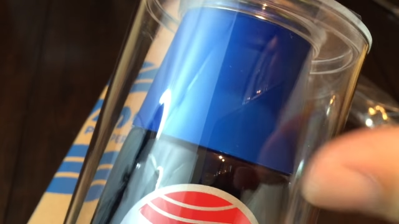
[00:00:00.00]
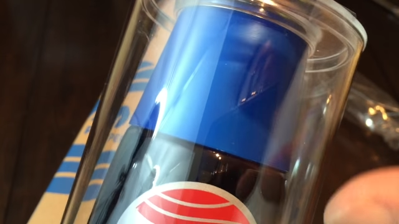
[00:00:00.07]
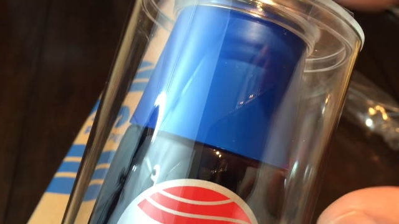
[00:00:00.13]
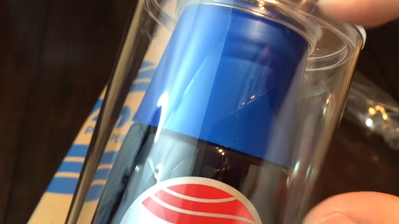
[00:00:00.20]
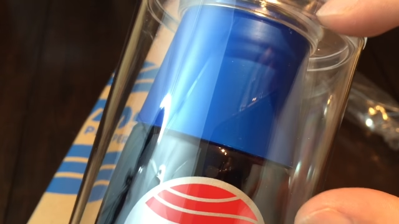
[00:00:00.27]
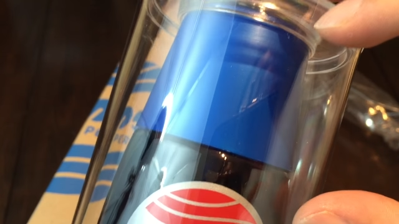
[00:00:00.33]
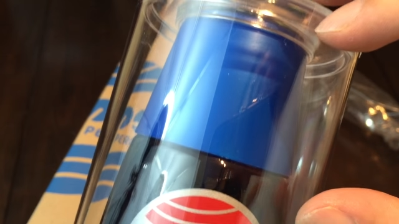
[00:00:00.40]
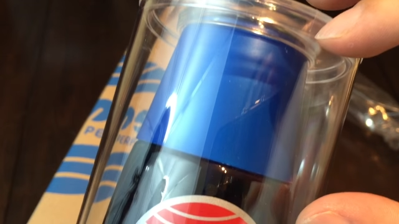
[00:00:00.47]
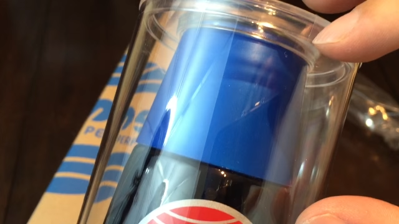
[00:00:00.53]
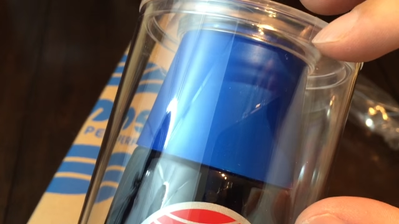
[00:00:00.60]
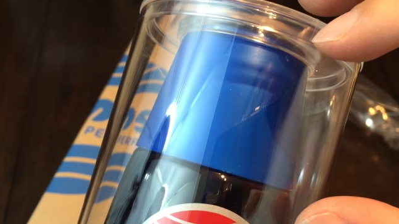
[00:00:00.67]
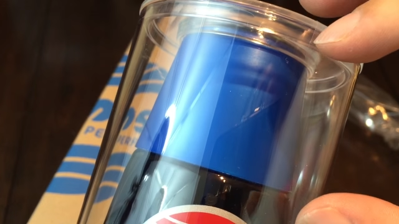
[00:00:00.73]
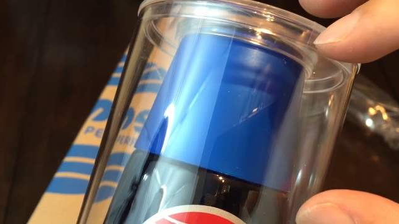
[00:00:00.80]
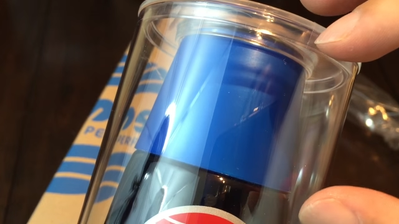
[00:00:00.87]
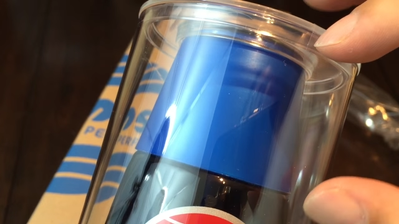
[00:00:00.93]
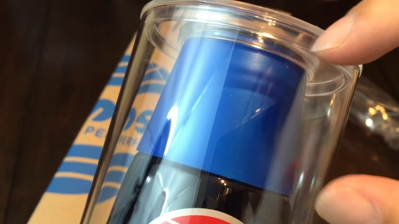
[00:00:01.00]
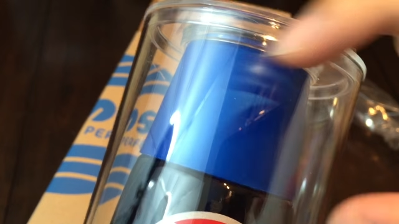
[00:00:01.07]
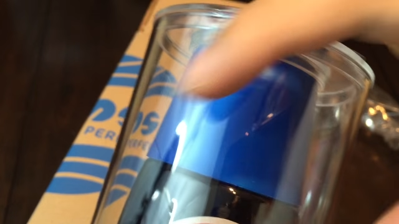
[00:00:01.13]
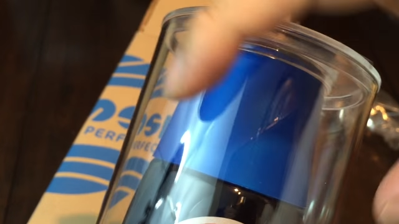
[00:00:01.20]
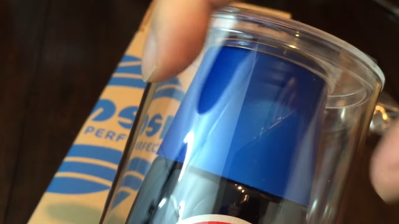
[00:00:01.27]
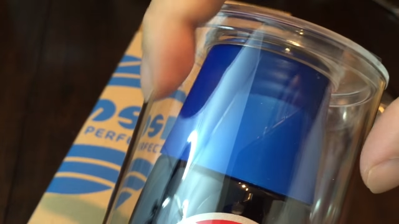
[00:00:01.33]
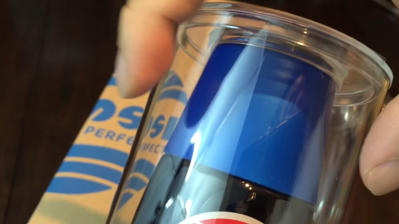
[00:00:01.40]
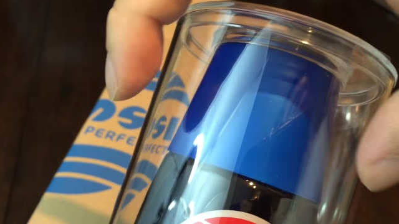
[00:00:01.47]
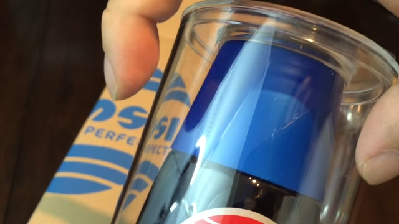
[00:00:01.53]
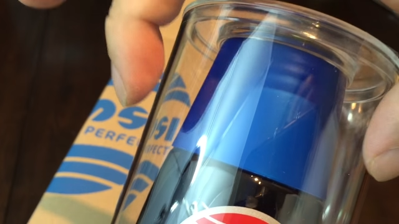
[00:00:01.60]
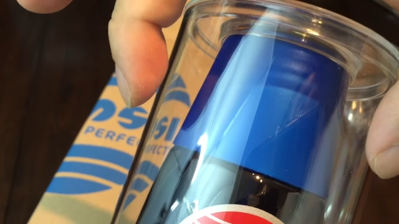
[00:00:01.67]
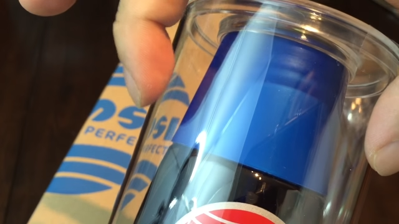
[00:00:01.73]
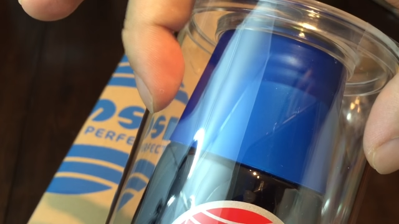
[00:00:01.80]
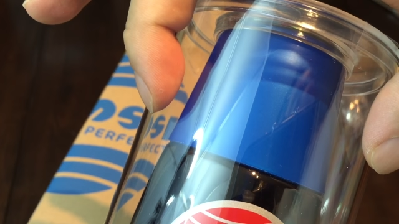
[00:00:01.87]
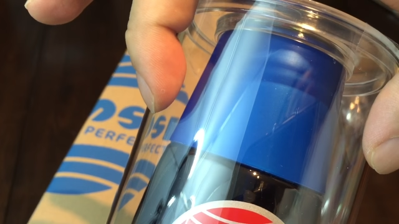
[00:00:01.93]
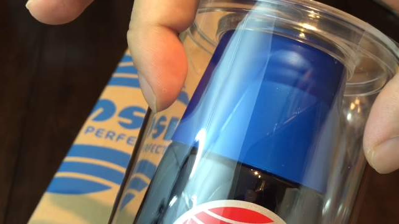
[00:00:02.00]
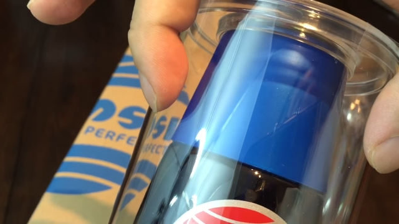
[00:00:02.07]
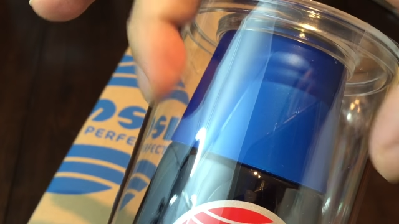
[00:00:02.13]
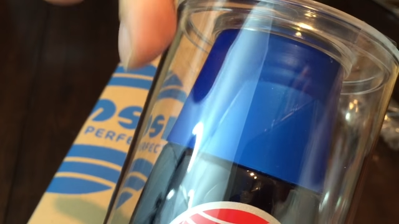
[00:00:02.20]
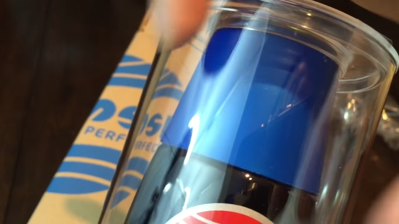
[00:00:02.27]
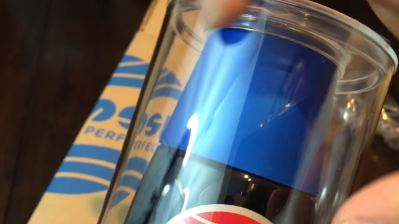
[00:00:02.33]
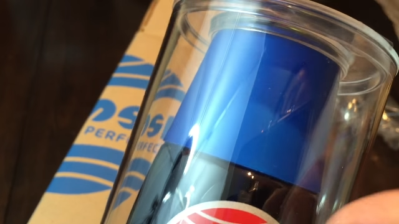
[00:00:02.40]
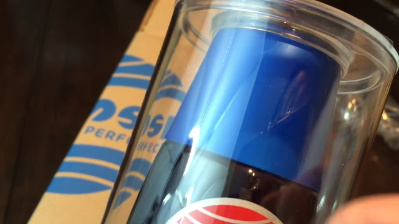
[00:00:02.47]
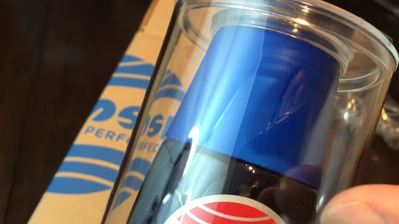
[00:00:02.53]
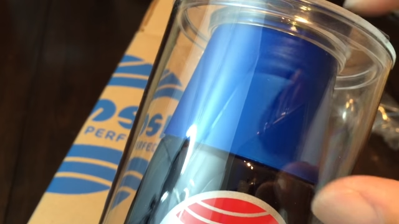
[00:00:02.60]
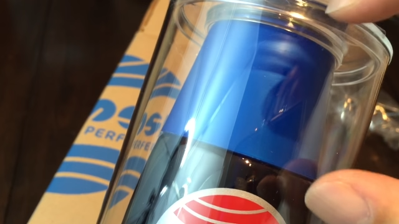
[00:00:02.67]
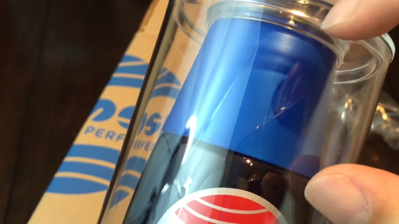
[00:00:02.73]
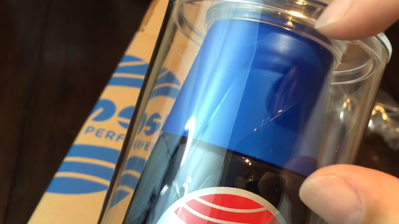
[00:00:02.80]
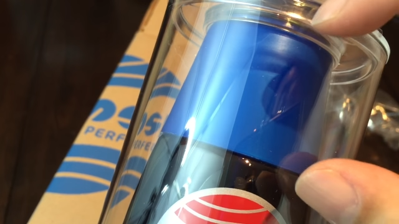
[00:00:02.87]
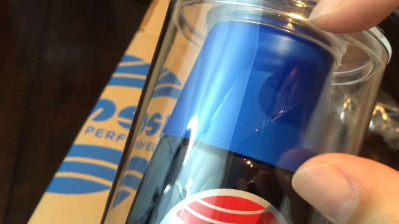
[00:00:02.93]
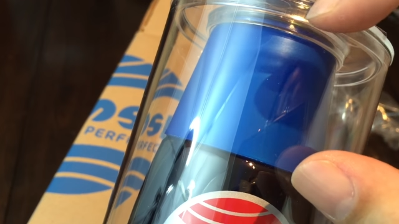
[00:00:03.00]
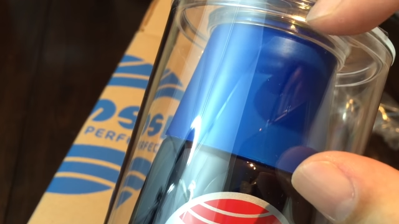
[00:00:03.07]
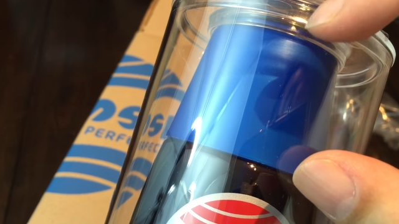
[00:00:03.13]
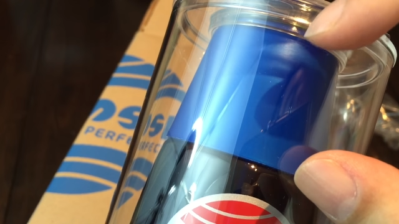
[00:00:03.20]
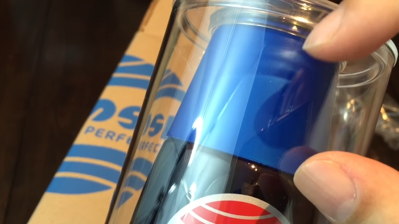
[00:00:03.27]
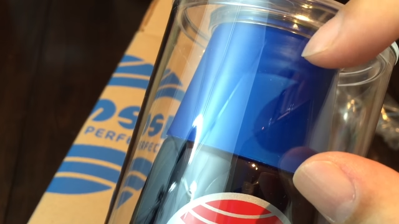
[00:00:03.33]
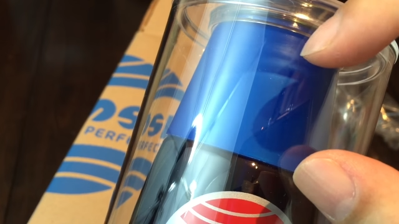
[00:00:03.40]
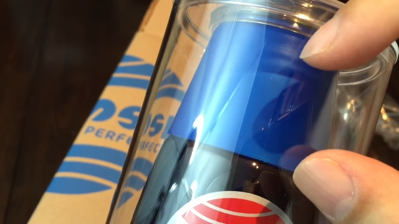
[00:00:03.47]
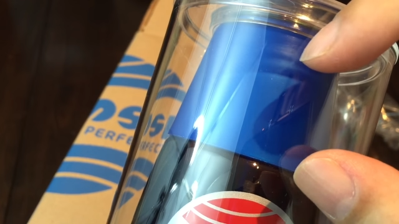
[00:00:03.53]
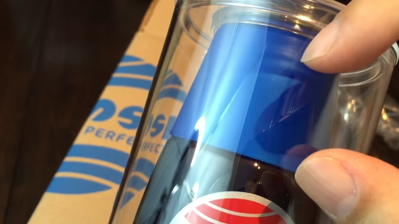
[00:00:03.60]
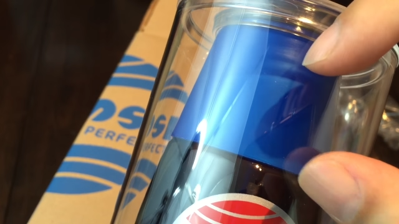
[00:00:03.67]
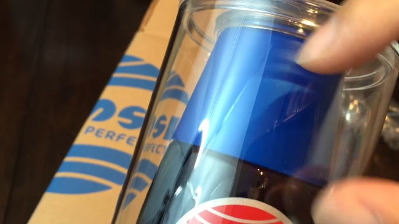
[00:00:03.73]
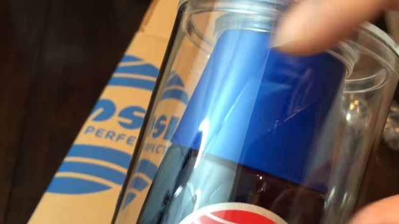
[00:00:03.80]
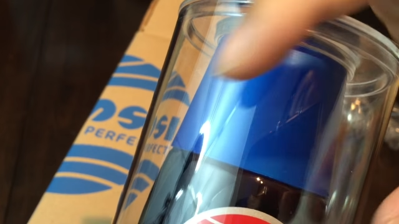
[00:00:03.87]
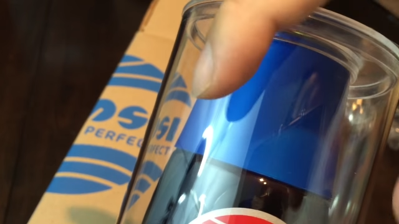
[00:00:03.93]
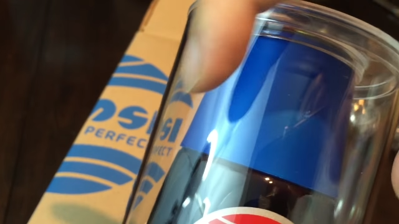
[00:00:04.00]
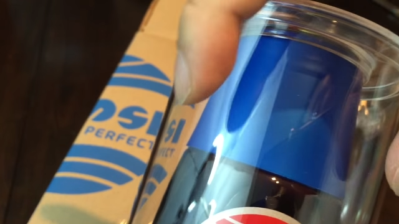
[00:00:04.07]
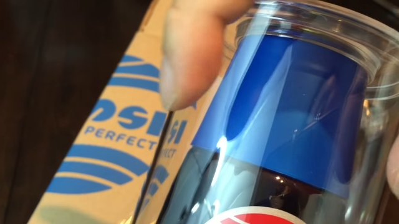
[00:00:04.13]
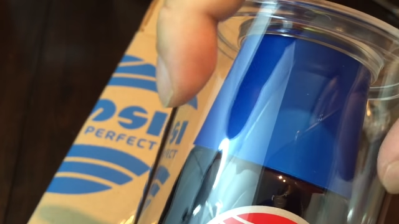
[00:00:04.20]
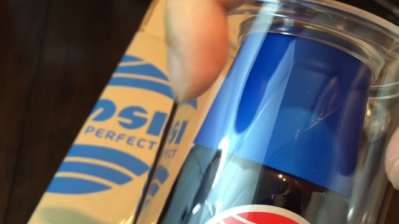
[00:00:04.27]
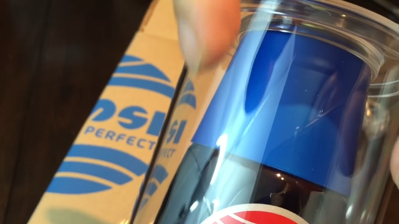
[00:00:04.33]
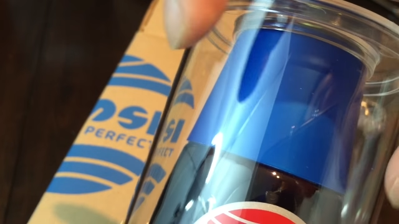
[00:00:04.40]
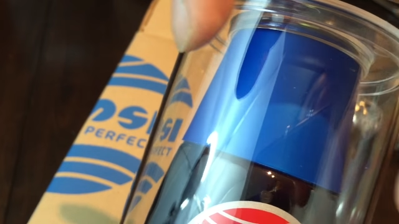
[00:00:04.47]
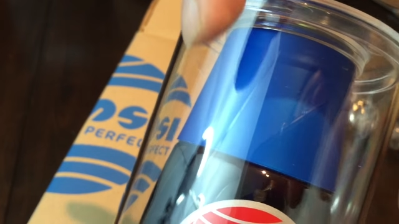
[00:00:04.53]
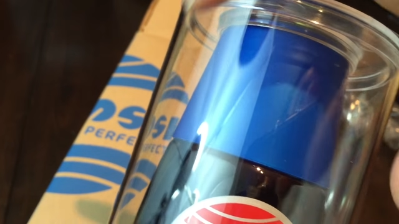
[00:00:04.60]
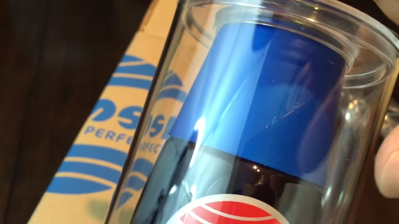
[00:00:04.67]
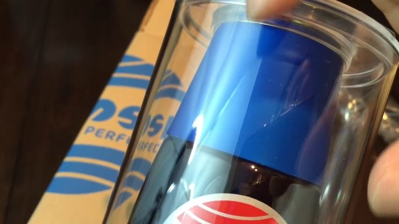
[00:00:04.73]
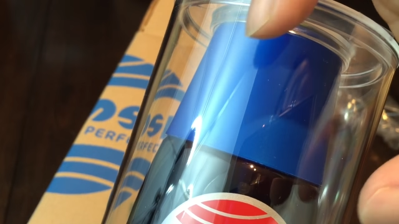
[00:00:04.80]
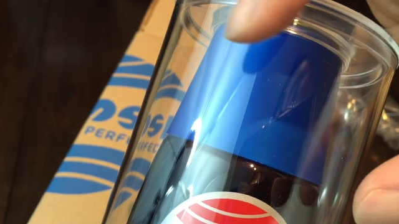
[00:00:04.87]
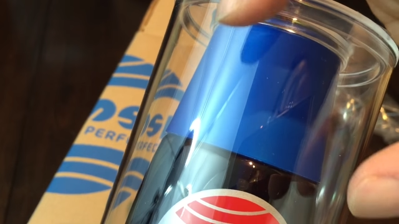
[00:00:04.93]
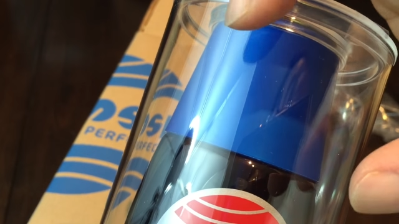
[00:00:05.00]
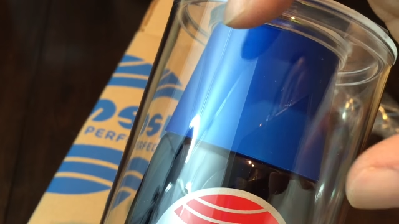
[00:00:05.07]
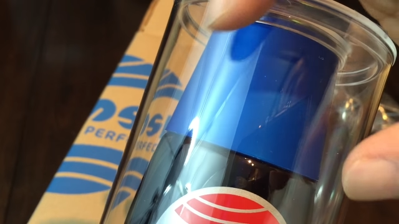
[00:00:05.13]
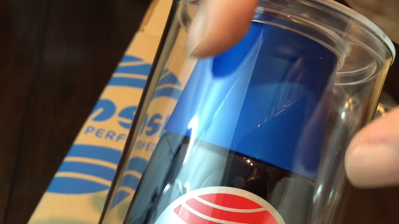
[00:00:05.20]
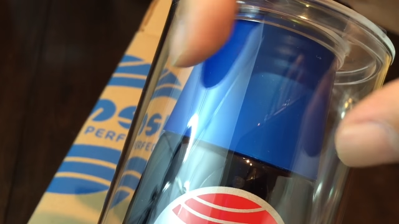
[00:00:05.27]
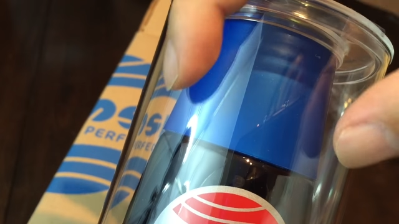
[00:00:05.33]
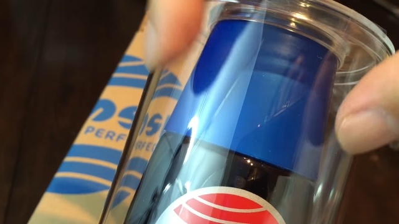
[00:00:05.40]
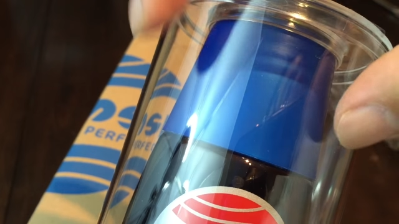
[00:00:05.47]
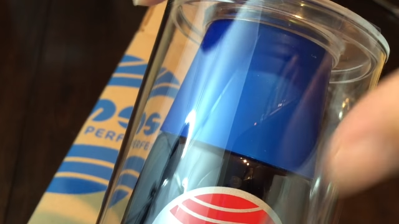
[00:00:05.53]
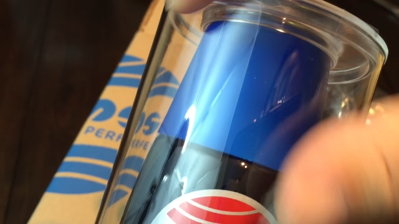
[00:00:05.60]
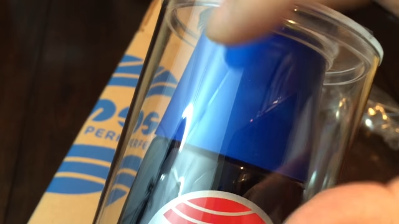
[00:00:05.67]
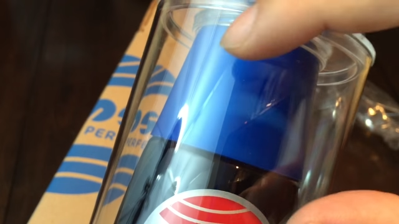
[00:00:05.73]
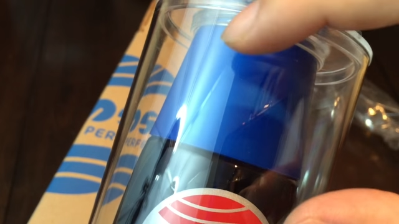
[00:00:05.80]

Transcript: (no speaker visible)